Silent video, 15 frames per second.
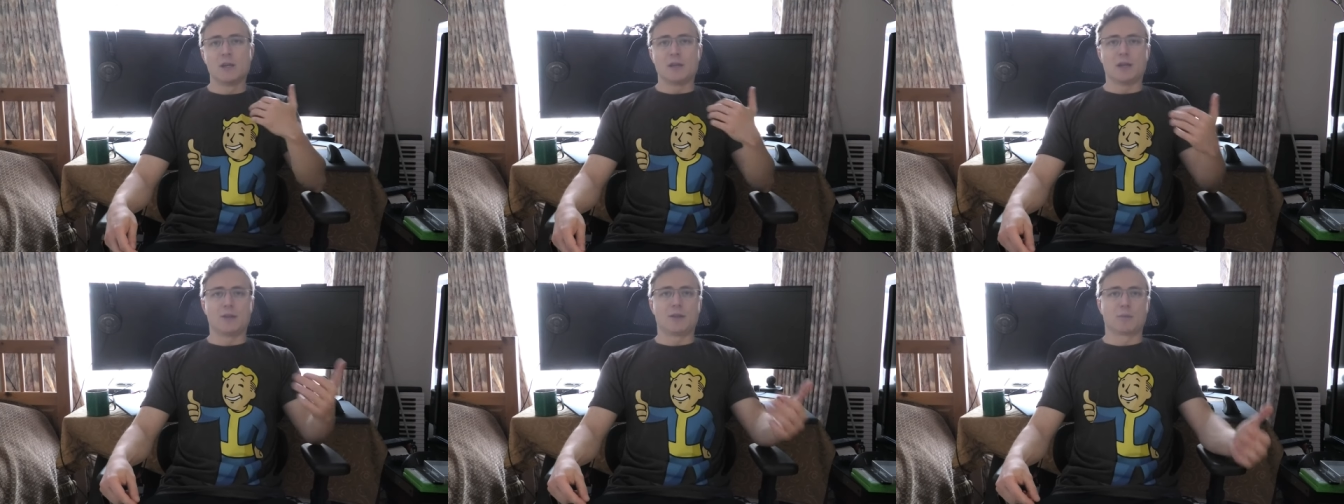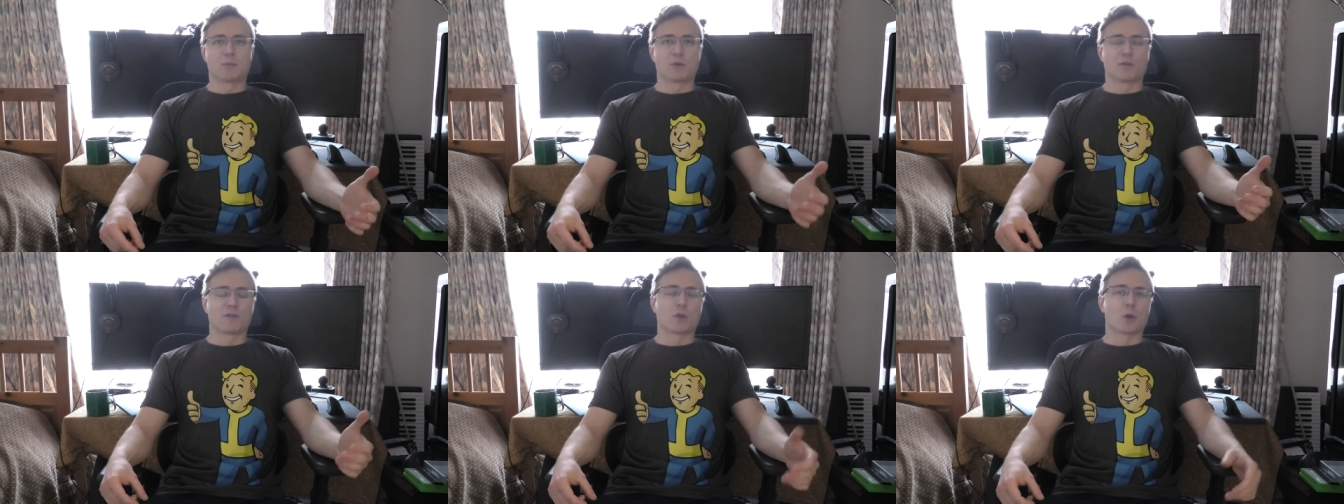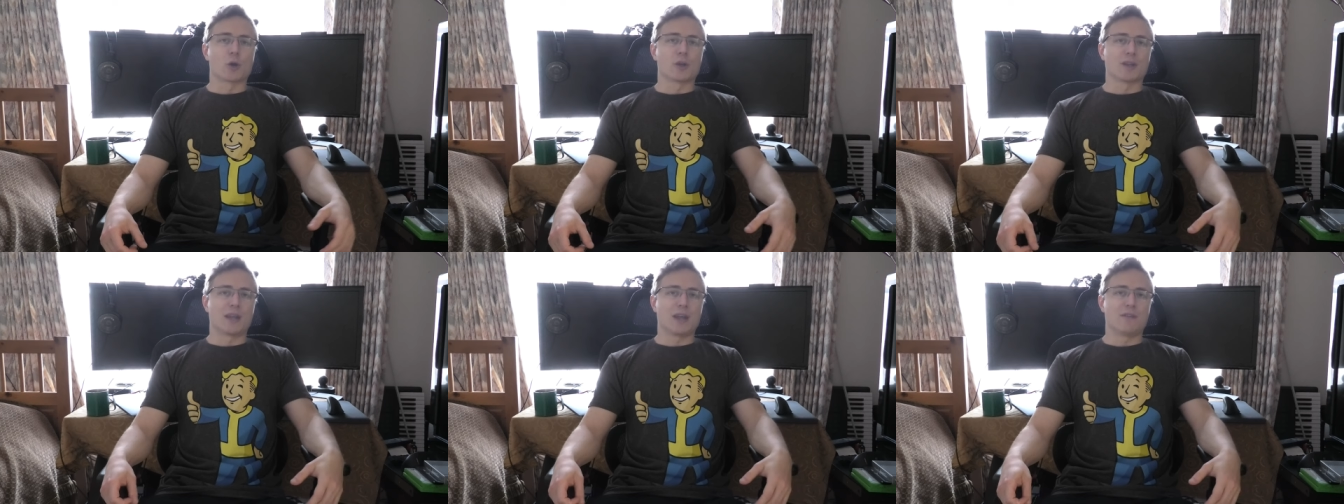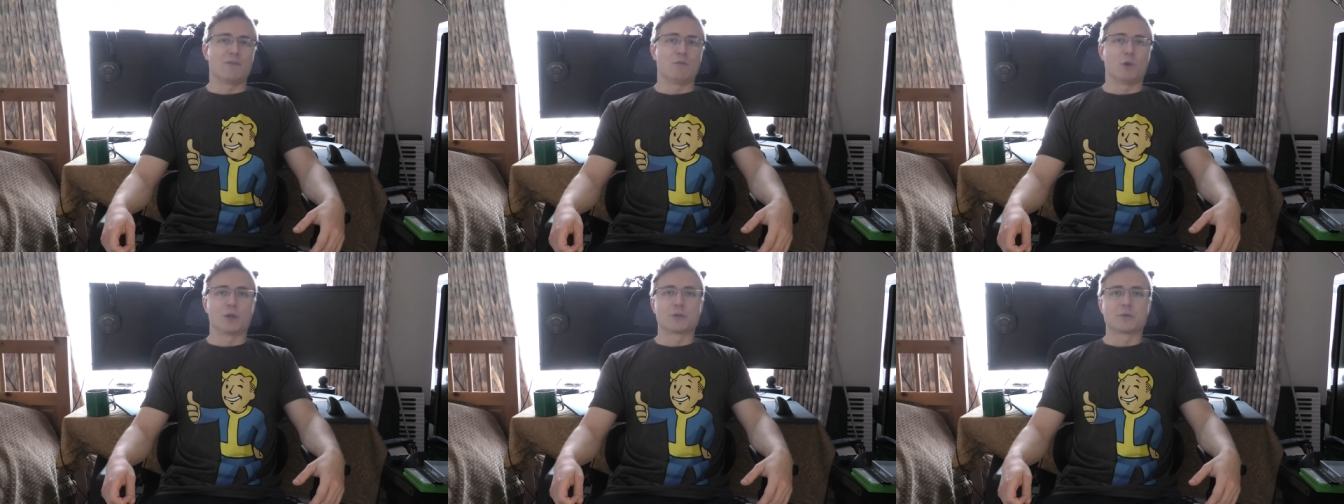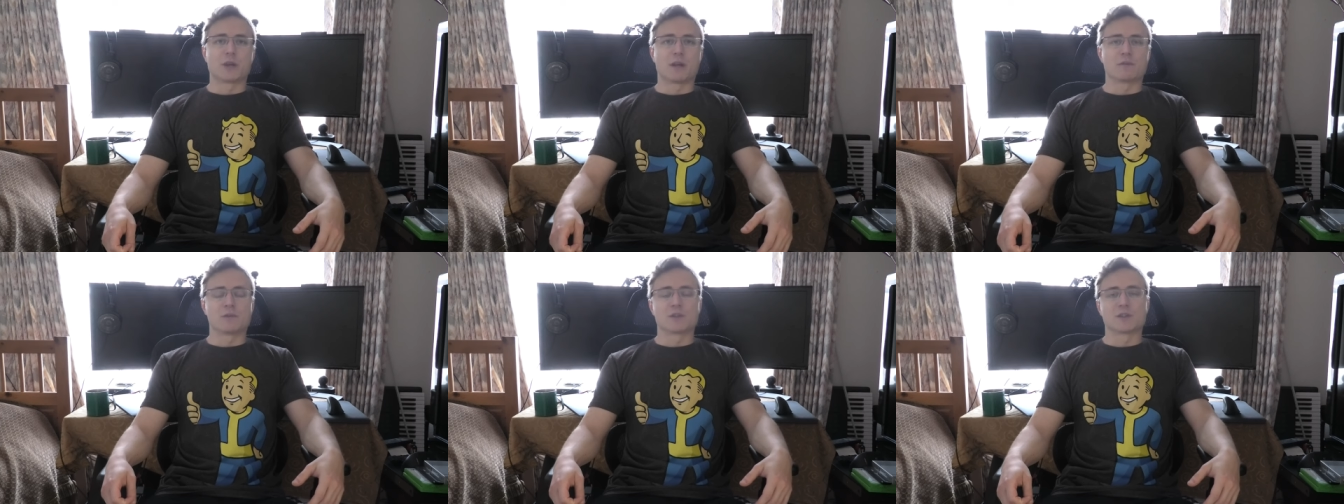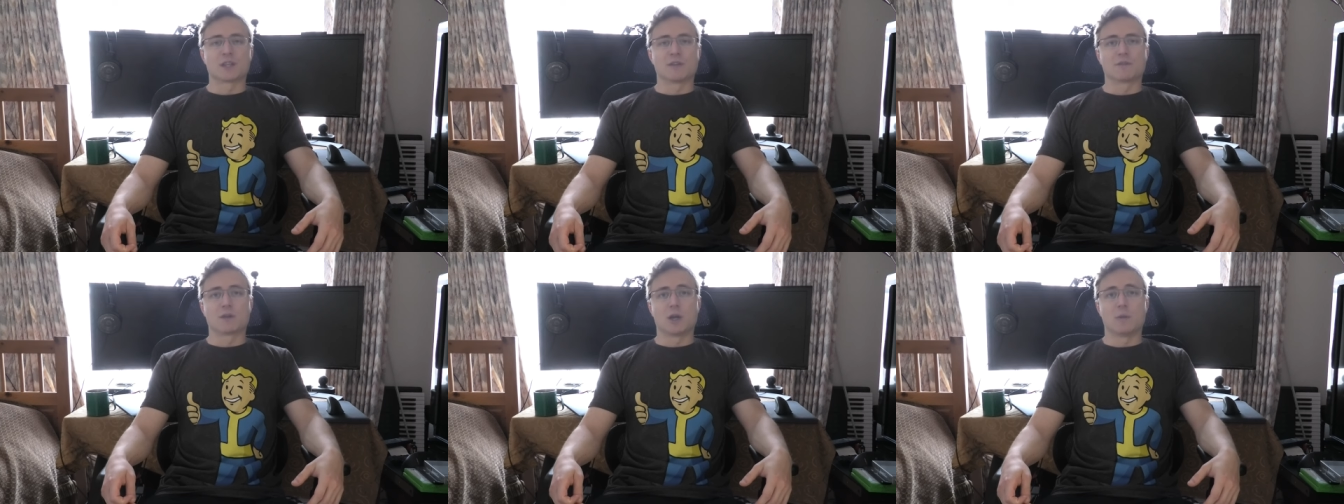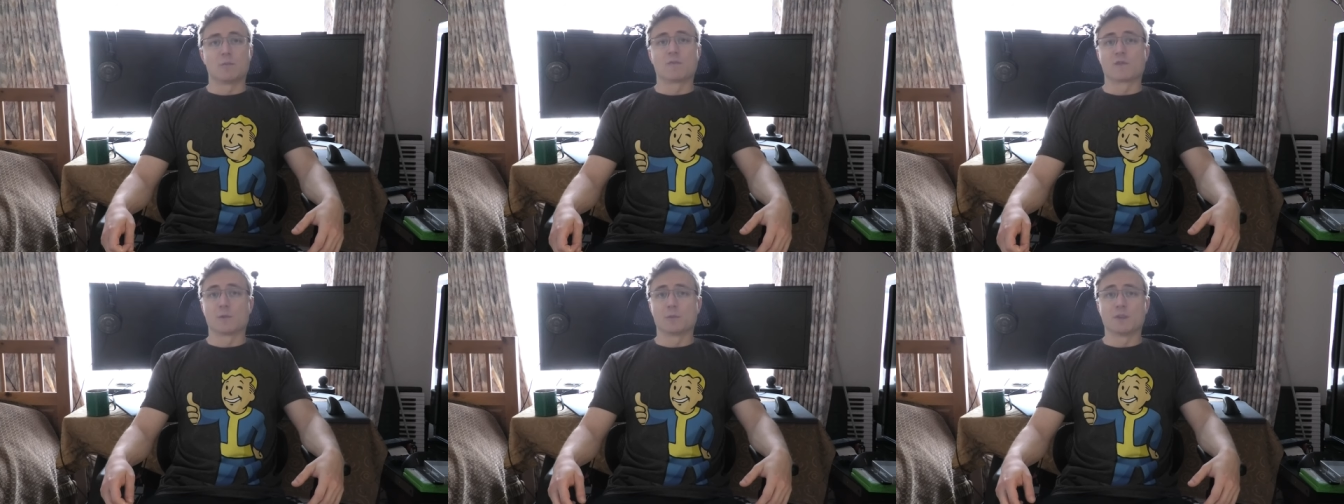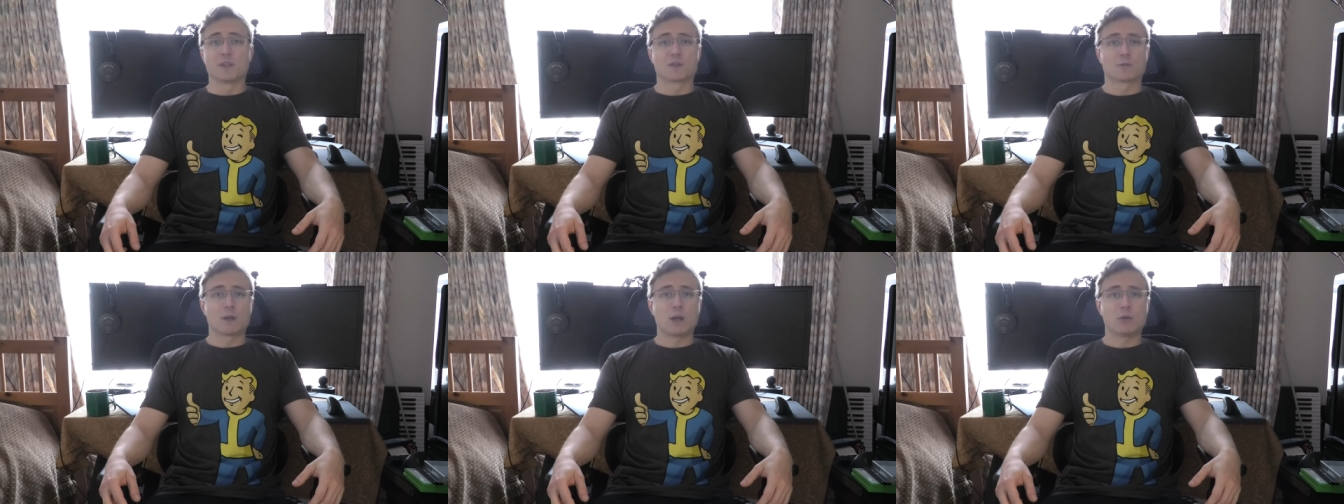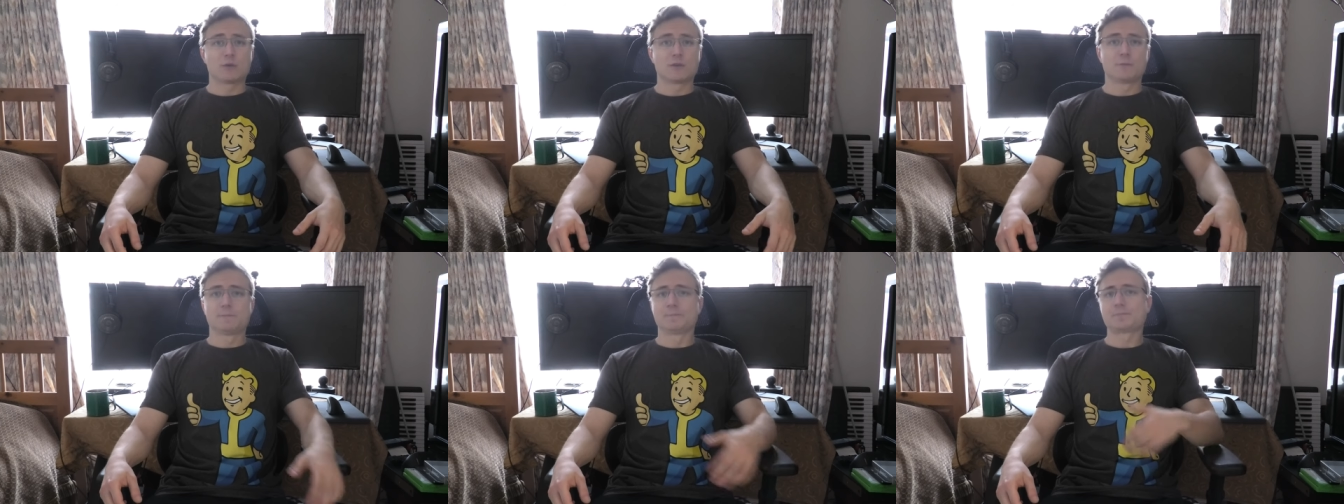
A number of current F1 drivers have come from this route.